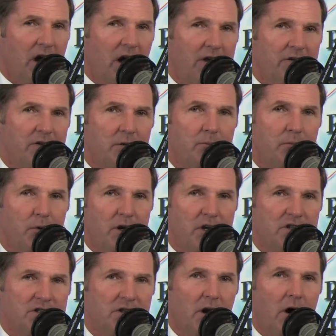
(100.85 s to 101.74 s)
under
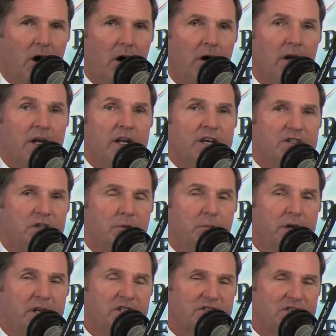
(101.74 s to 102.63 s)
British law to
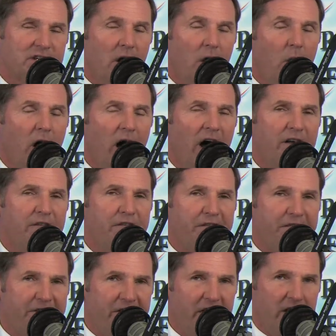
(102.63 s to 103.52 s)
be so
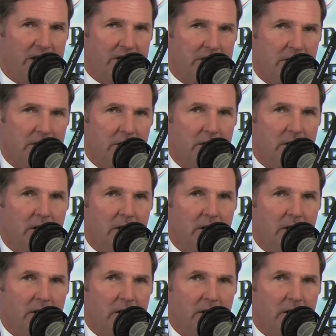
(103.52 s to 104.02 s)
unfit